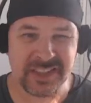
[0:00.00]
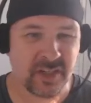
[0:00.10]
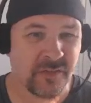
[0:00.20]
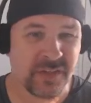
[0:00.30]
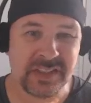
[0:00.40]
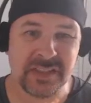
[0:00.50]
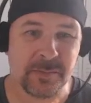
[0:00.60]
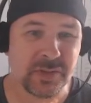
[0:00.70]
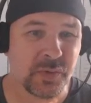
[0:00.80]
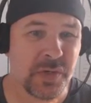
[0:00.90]
Air defenses
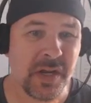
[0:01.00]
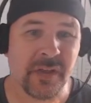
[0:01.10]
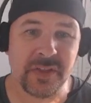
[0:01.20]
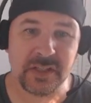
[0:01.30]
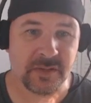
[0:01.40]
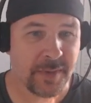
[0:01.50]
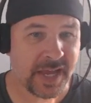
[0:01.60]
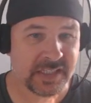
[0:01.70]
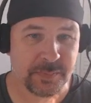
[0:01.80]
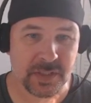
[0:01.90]
almost do nothing to
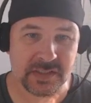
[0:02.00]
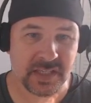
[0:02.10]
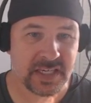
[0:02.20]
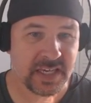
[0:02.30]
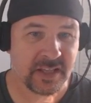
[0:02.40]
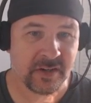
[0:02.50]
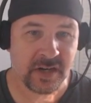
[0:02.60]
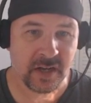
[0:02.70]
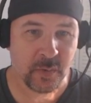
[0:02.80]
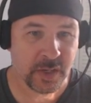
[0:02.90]
bats because they're
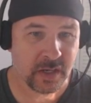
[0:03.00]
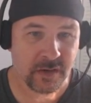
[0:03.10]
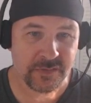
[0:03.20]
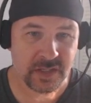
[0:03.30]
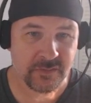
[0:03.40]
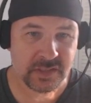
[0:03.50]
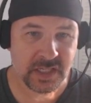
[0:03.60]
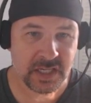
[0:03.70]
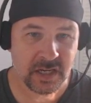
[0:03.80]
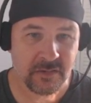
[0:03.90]
not quick enough to even
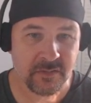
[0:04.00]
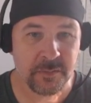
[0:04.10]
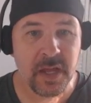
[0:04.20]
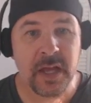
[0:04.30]
take care of them.